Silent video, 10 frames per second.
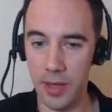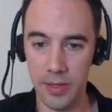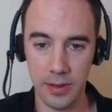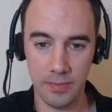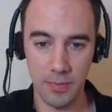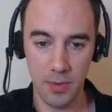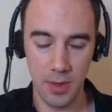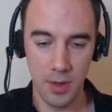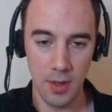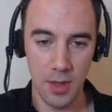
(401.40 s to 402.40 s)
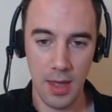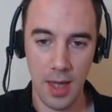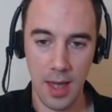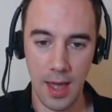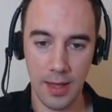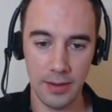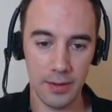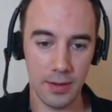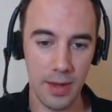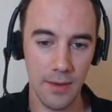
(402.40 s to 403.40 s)
of this. And
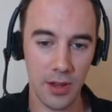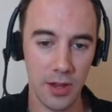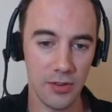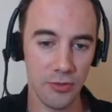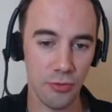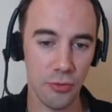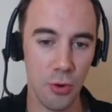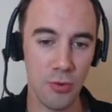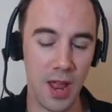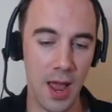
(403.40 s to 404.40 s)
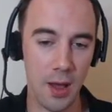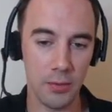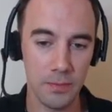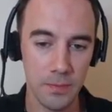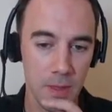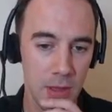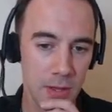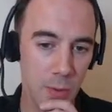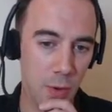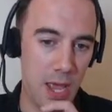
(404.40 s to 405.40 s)
if I kind of scroll down,
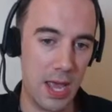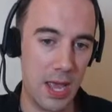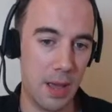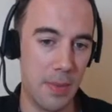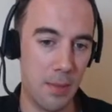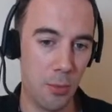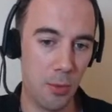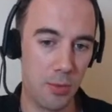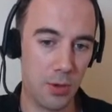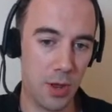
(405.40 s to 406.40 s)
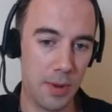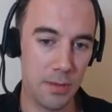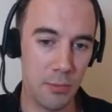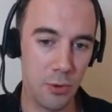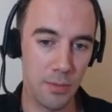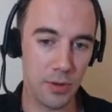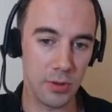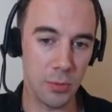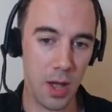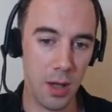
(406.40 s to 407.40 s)
so we've got here a bit more, you know, a bit of movement as
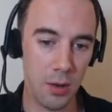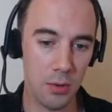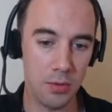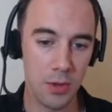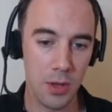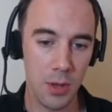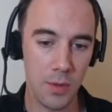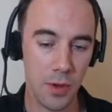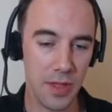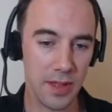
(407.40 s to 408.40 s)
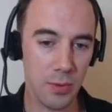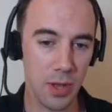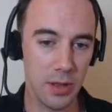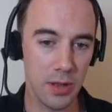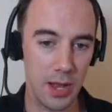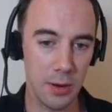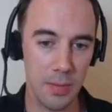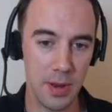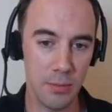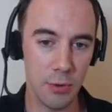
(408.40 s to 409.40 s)
well. We've got this one, a little
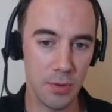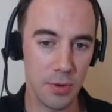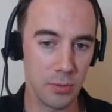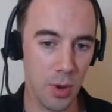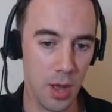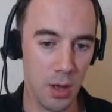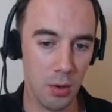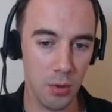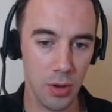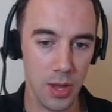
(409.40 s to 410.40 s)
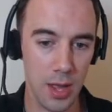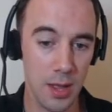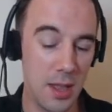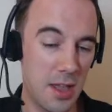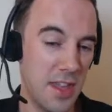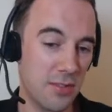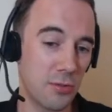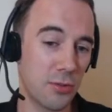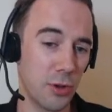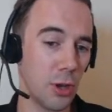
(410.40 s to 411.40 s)
bit of movement as well on here. This
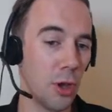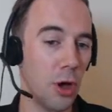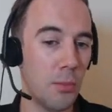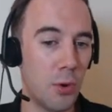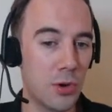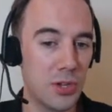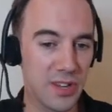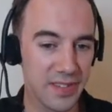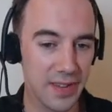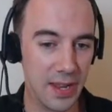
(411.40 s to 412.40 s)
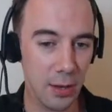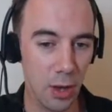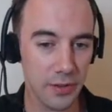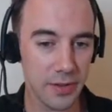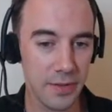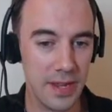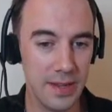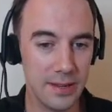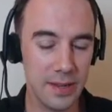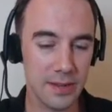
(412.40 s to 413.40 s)
one's got a lot more. You can see lots of
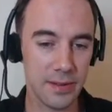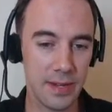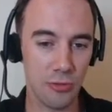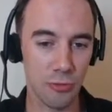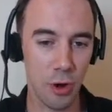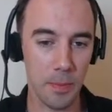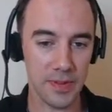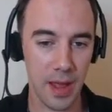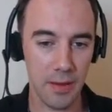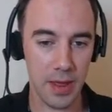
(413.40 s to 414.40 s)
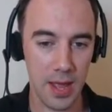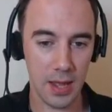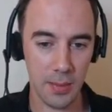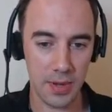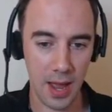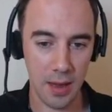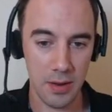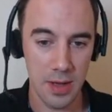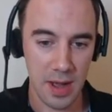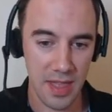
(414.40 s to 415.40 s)
easy to see drops down here coming down.
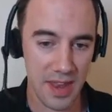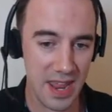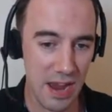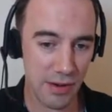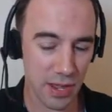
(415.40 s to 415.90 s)
And then here it